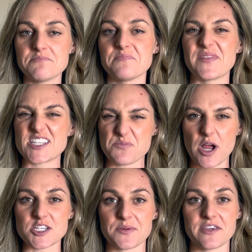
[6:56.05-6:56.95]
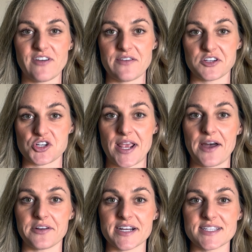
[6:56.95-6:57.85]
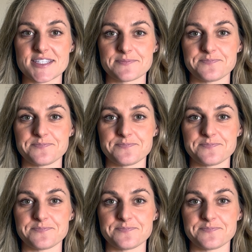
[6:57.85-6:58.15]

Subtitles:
that's approximately 500 calories.